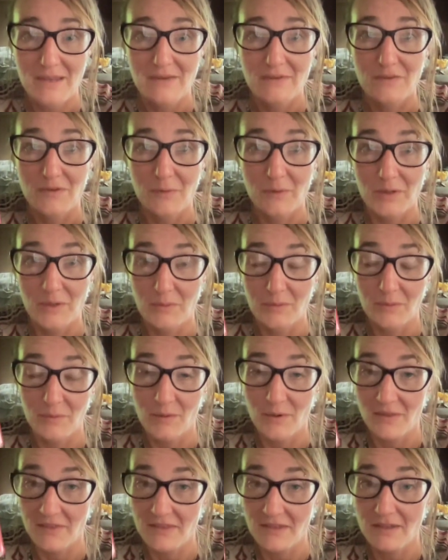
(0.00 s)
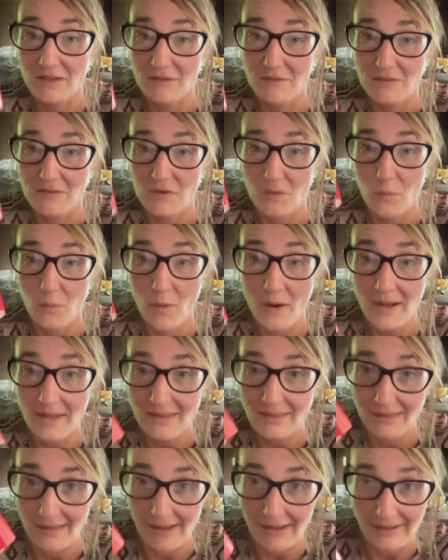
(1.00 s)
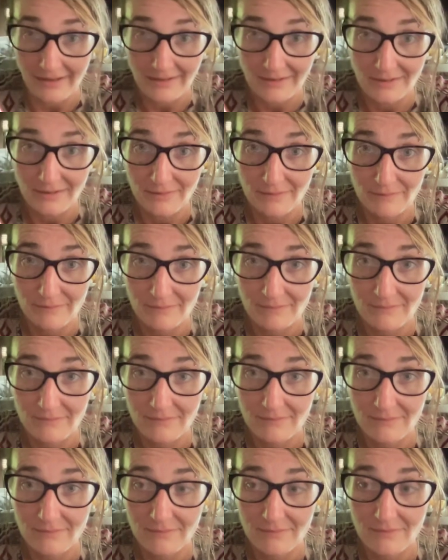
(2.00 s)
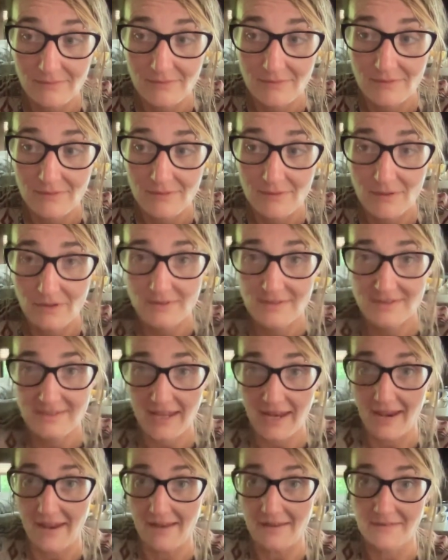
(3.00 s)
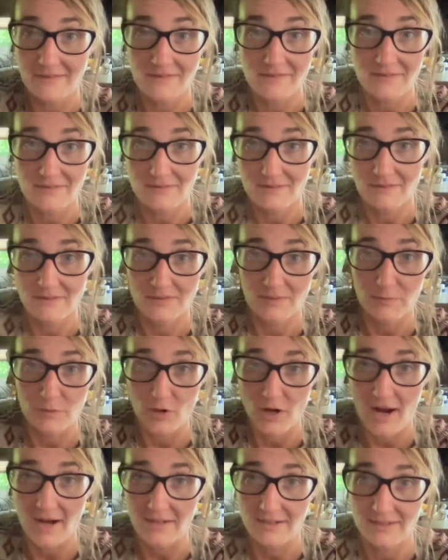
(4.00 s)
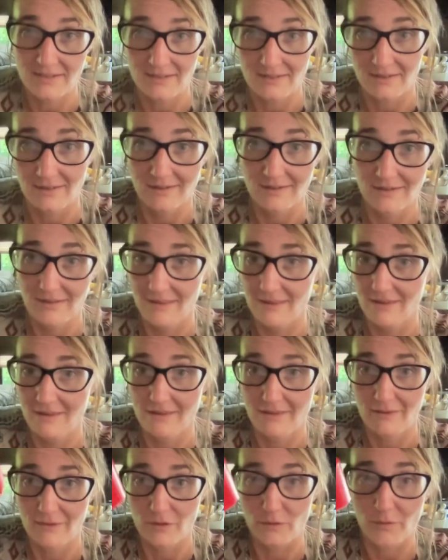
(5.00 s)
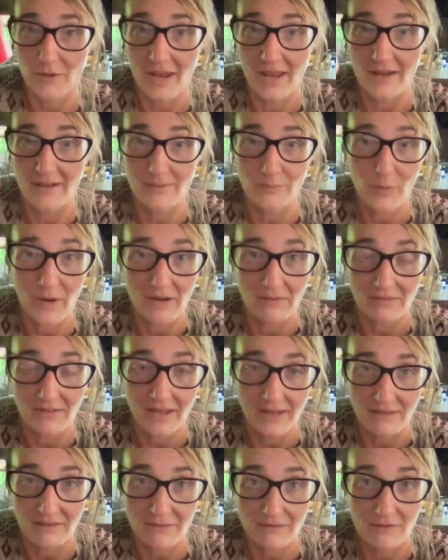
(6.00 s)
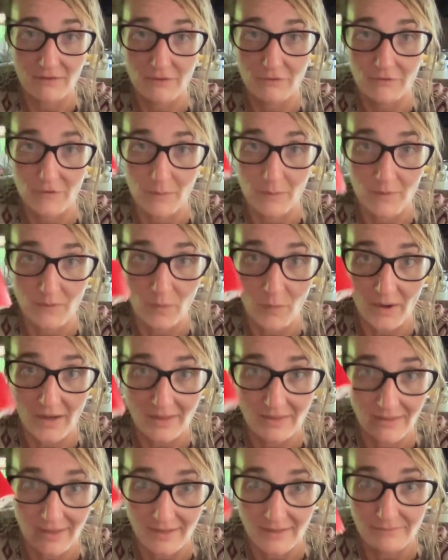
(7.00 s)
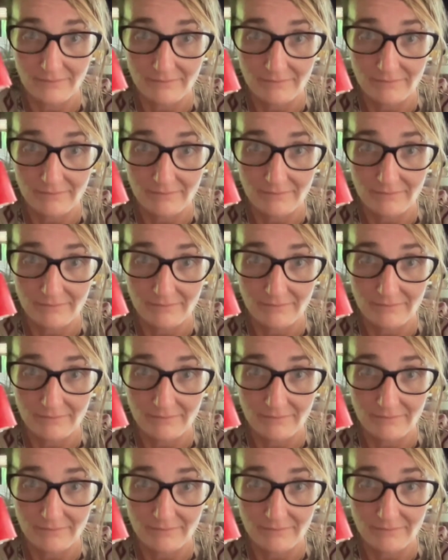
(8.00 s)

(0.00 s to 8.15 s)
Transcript: So what you would want to think of is the white light sans subtract the red wavelength from the white light.